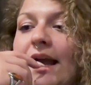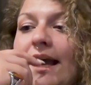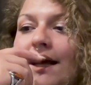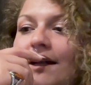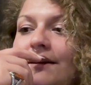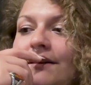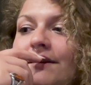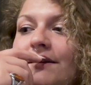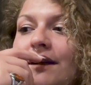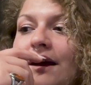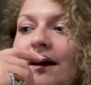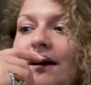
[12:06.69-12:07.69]
And
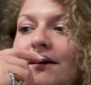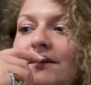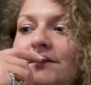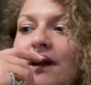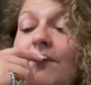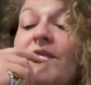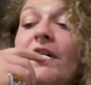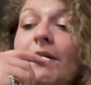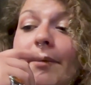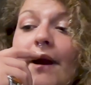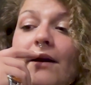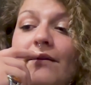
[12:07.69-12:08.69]
I'm very
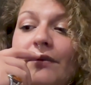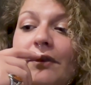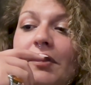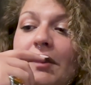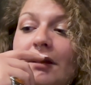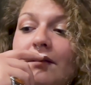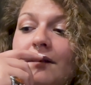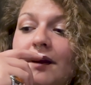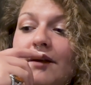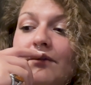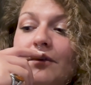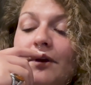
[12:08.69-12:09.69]
proud of the things that
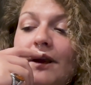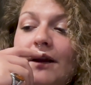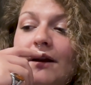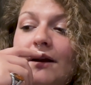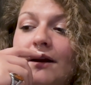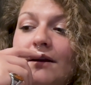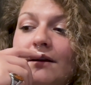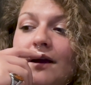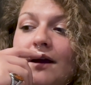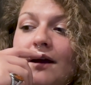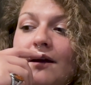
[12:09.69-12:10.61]
I've created and